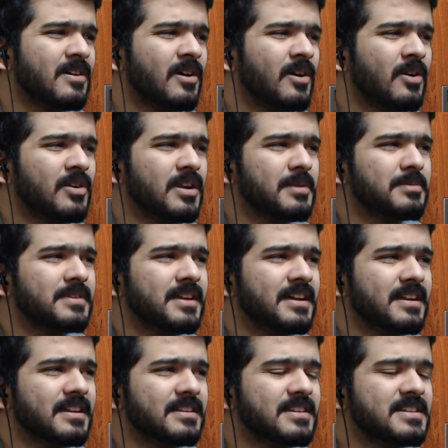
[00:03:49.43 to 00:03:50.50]
Hold up
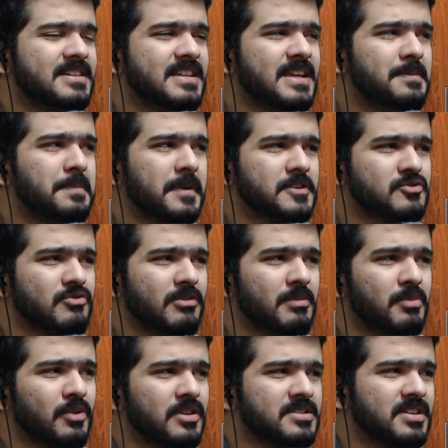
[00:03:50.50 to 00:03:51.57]
there, the deepest swimming
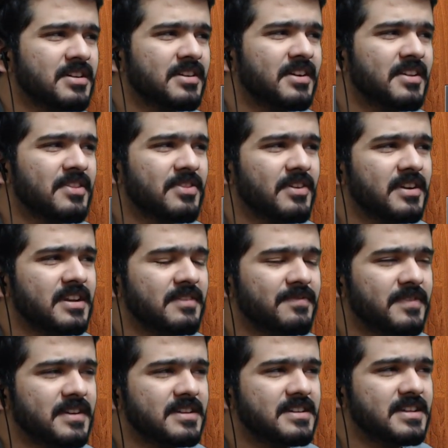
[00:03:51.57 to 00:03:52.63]
pool is 130
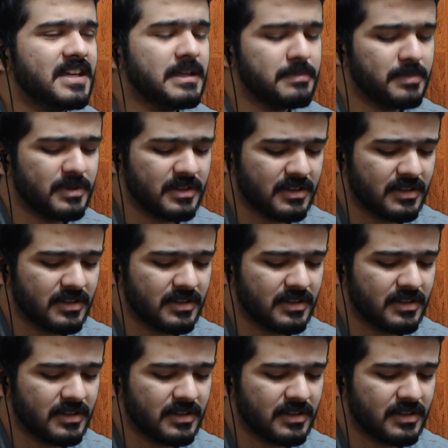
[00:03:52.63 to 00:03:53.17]
feet deep?